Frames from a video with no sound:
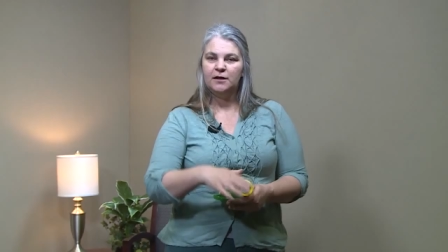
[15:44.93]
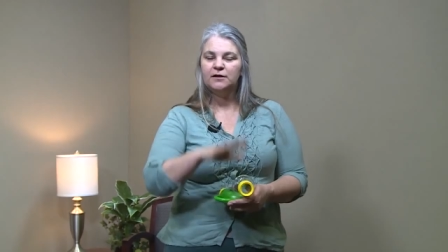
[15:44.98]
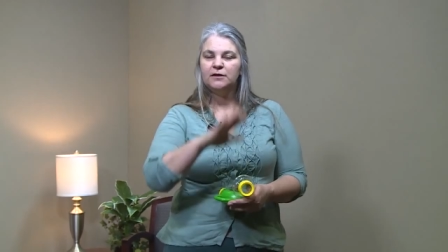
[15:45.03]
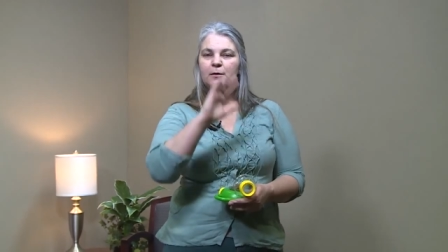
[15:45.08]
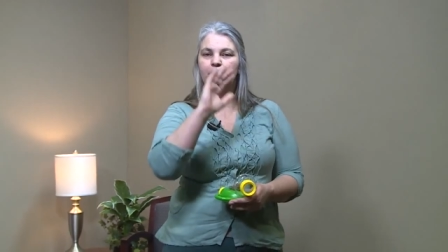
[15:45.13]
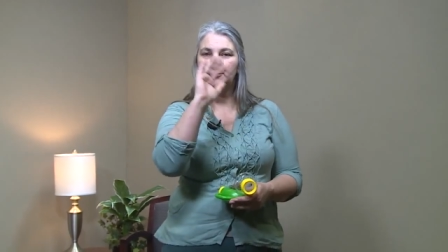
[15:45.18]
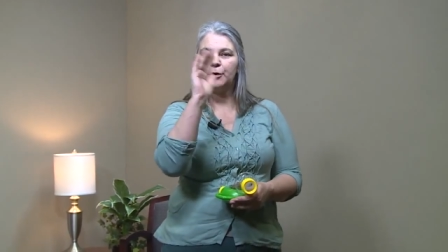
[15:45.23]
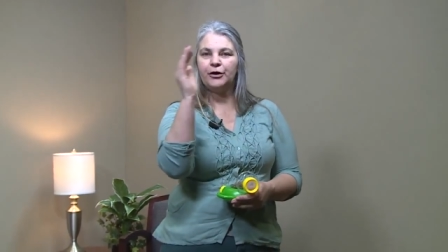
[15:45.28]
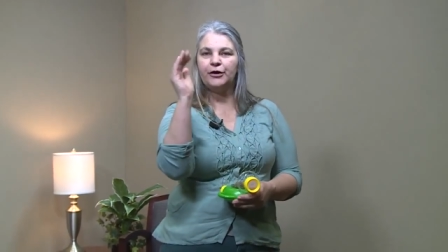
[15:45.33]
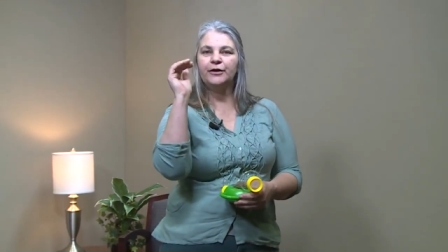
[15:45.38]

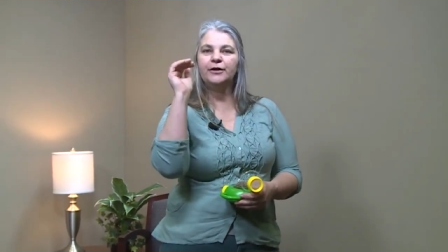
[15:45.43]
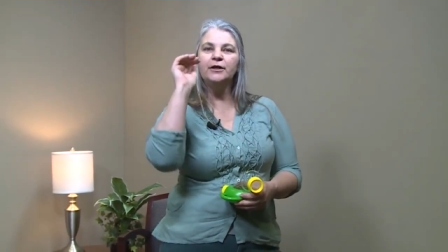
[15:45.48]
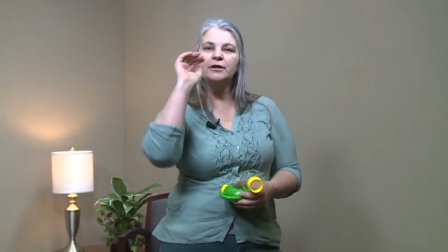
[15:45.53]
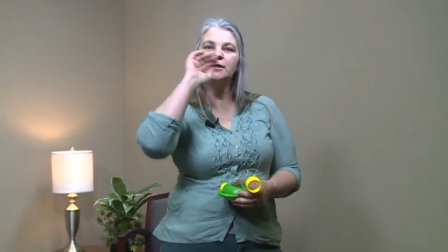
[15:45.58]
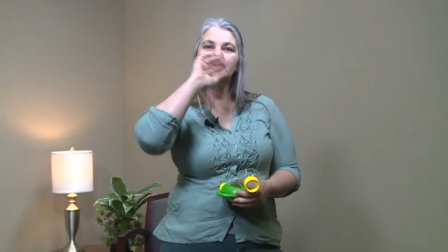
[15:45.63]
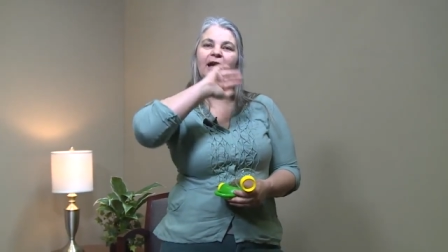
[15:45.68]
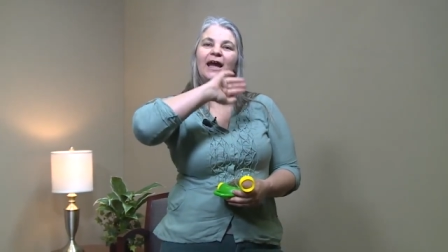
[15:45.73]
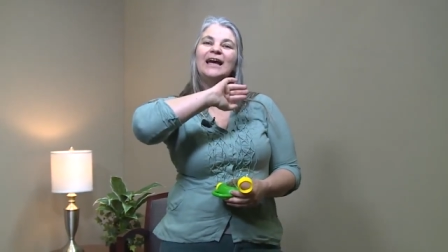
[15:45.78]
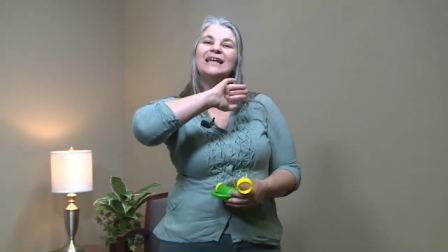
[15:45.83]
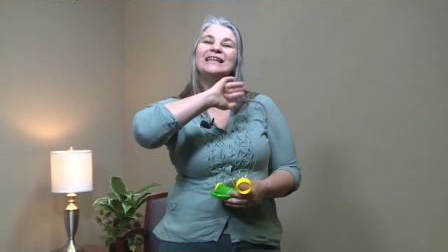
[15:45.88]
the bark
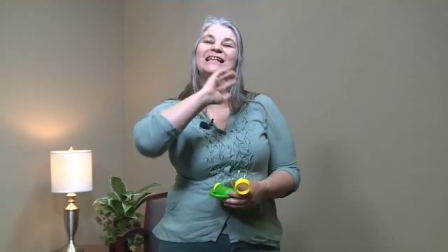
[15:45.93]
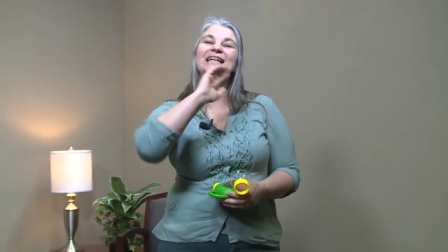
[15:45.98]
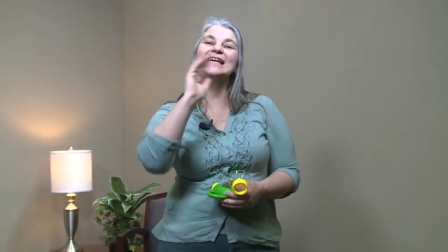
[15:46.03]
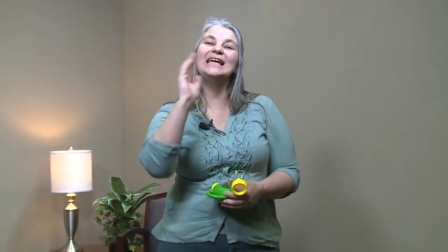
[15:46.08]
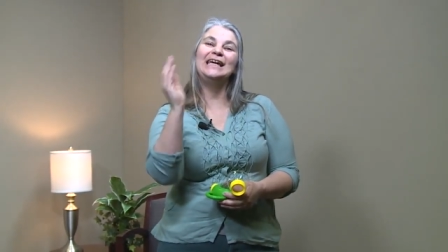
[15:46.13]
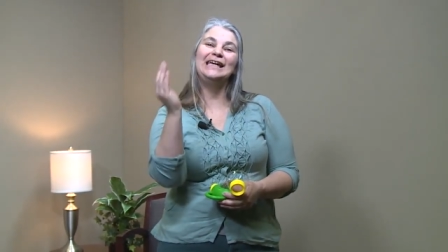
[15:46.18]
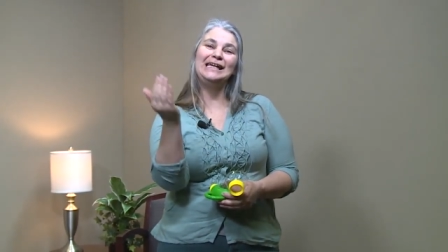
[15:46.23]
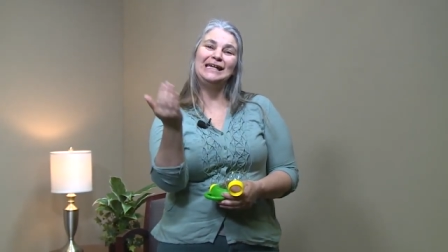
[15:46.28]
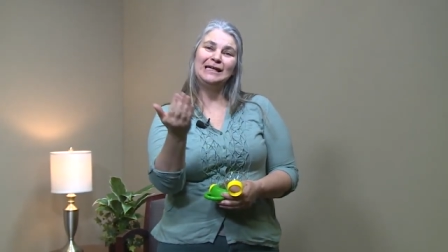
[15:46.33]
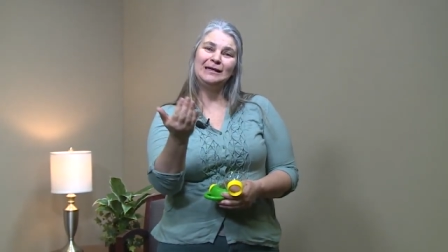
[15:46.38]
and the
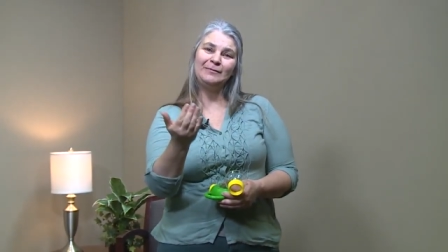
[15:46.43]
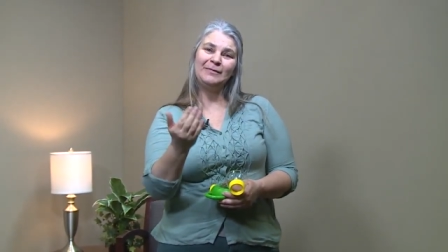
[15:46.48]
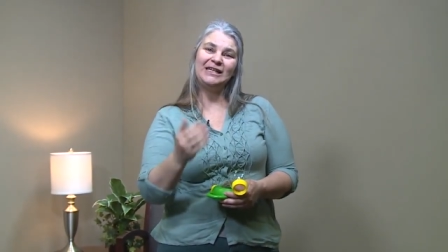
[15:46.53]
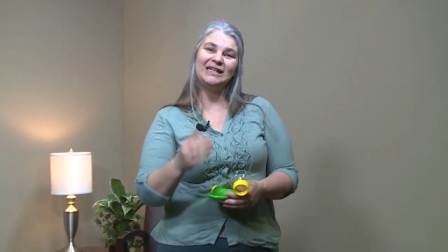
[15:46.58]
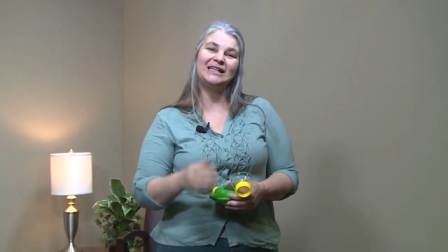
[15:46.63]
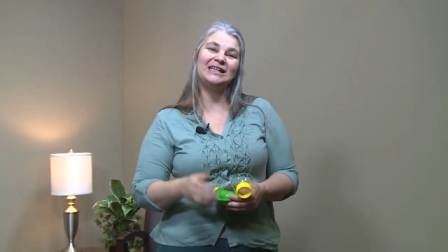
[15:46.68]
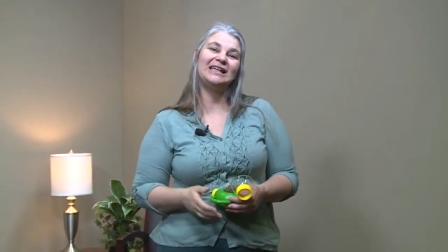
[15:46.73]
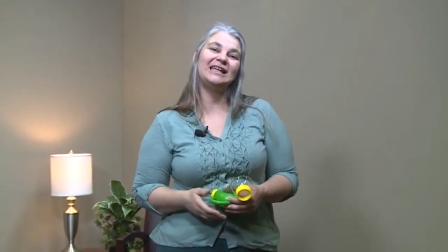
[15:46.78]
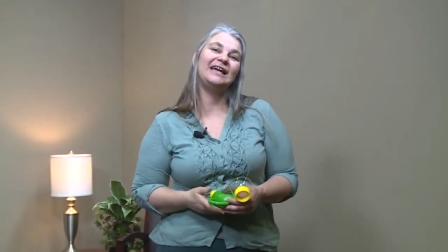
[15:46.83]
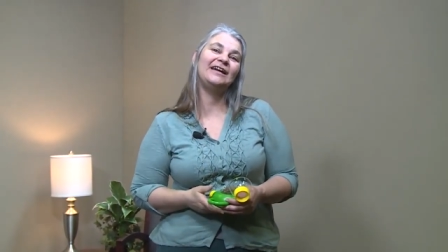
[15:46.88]

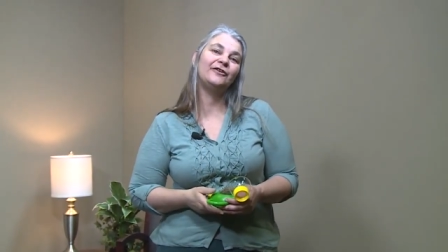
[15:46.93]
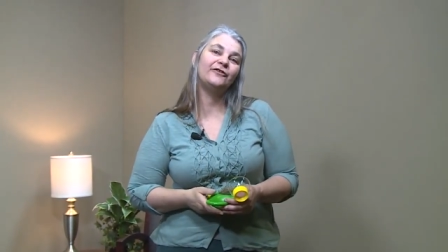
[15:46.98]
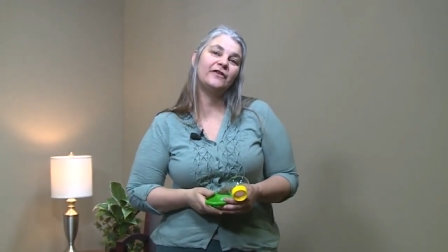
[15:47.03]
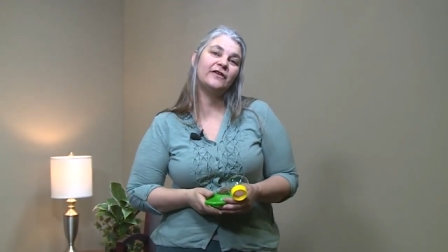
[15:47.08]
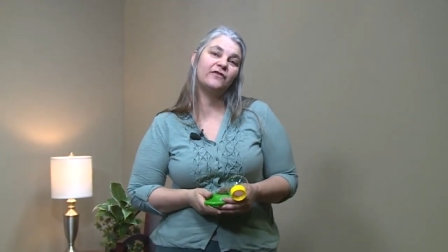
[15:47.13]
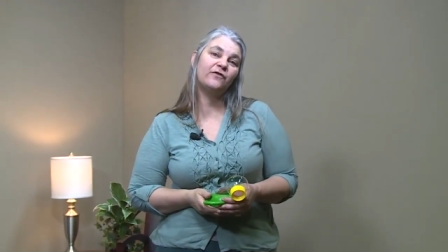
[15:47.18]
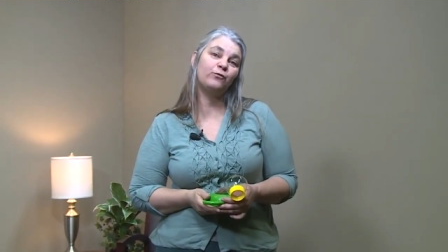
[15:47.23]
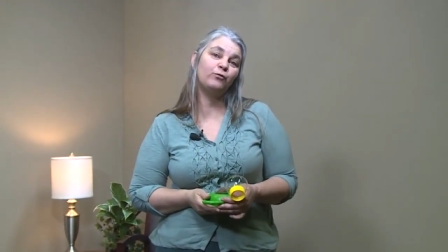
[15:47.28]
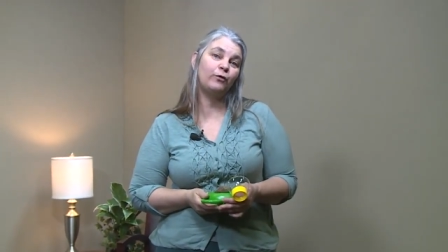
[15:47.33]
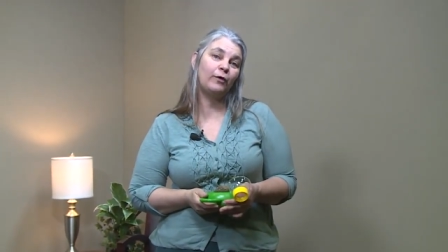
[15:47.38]
cambium layer
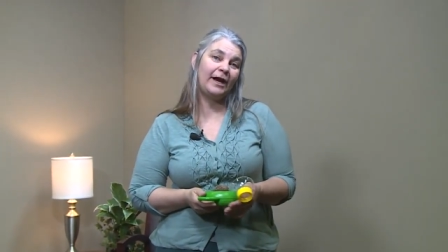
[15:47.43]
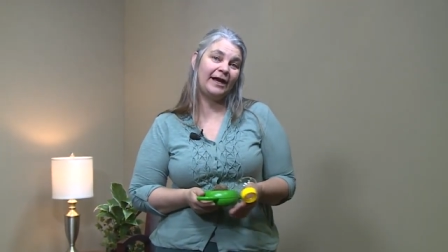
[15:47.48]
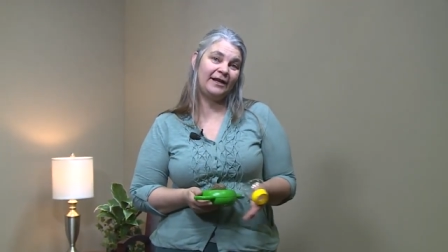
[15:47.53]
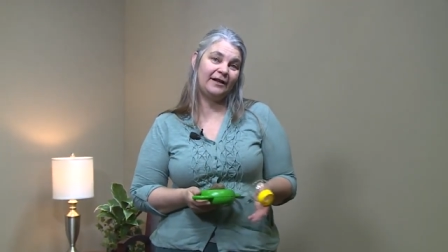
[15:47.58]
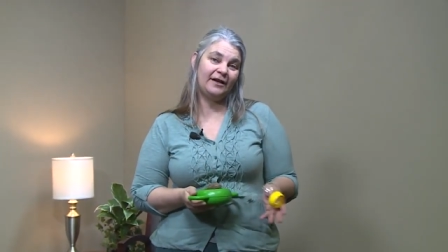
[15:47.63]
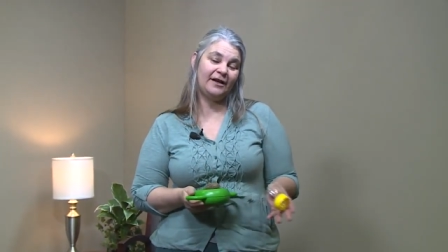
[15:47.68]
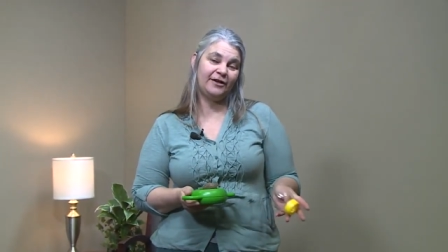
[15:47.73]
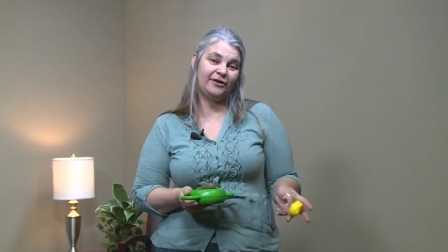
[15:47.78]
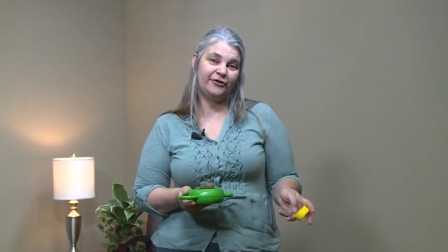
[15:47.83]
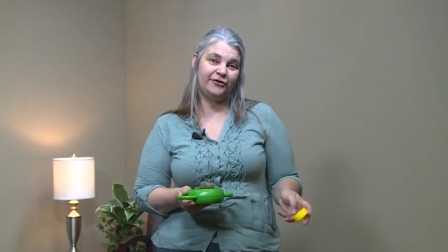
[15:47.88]
that's right
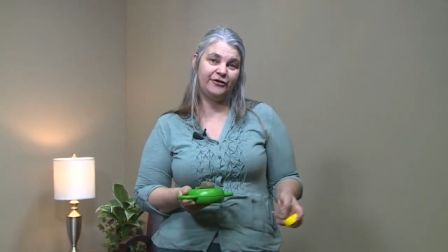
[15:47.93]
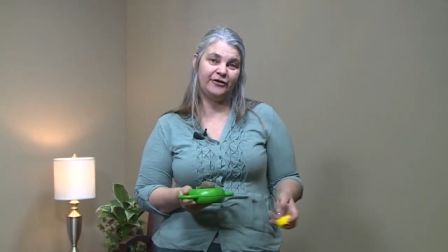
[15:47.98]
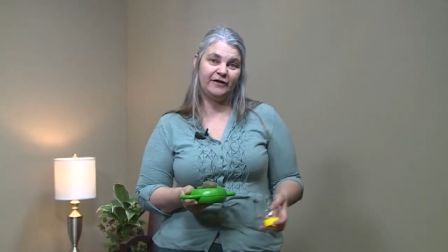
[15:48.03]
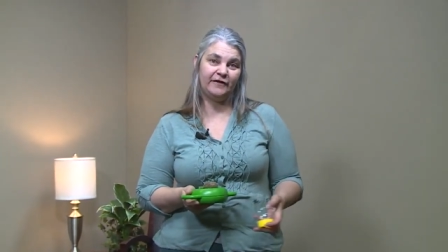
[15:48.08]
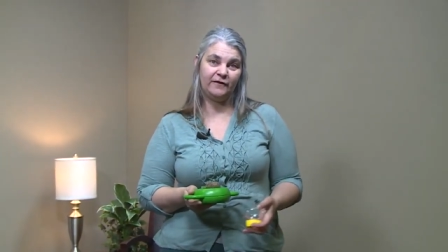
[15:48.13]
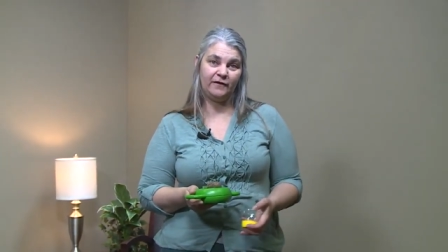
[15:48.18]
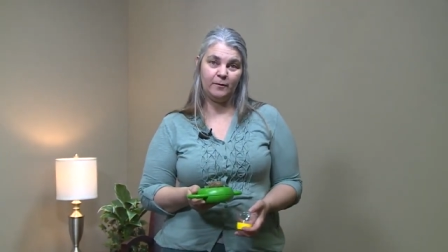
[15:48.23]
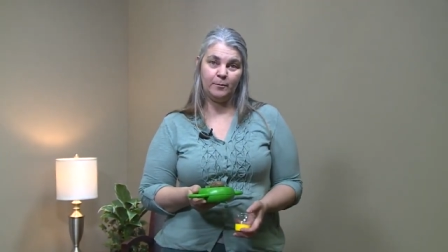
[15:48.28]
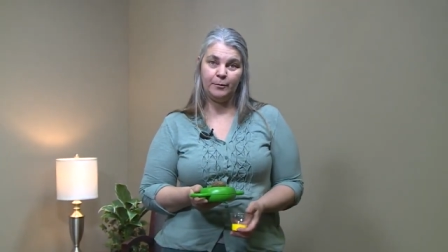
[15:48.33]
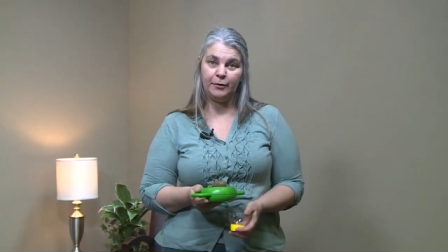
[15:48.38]

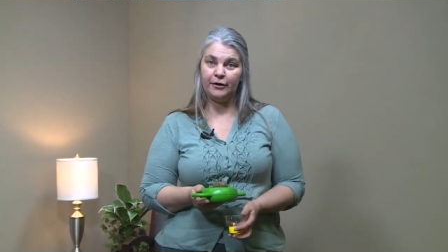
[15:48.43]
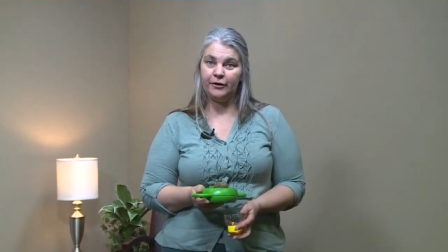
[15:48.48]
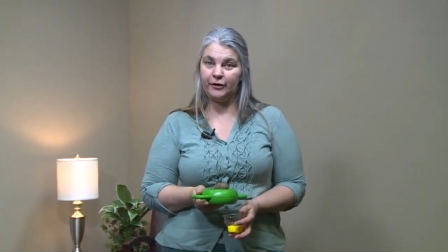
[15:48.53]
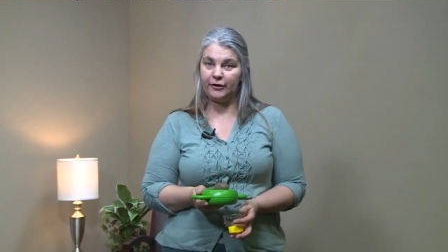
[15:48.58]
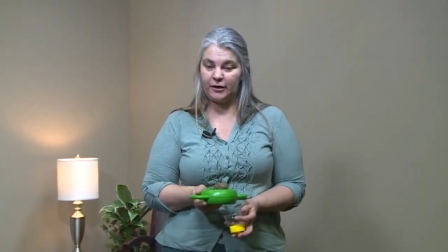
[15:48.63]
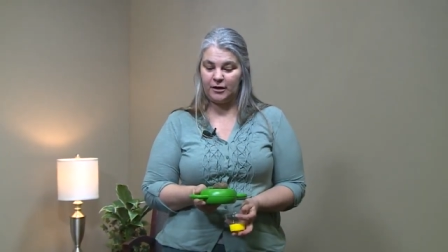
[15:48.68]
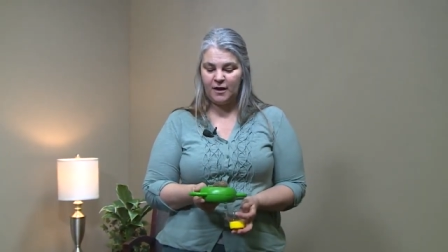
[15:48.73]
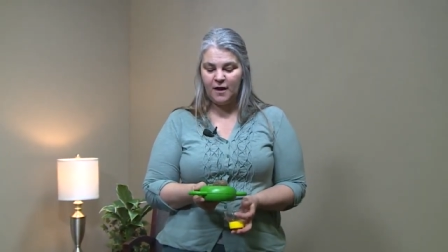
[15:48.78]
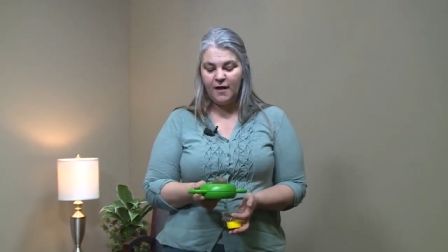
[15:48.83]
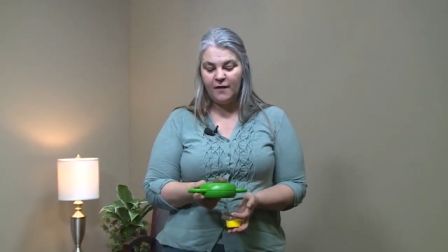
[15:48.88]
underneath the
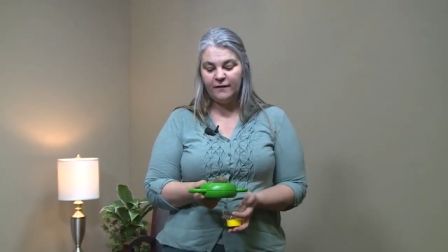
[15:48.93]
bark.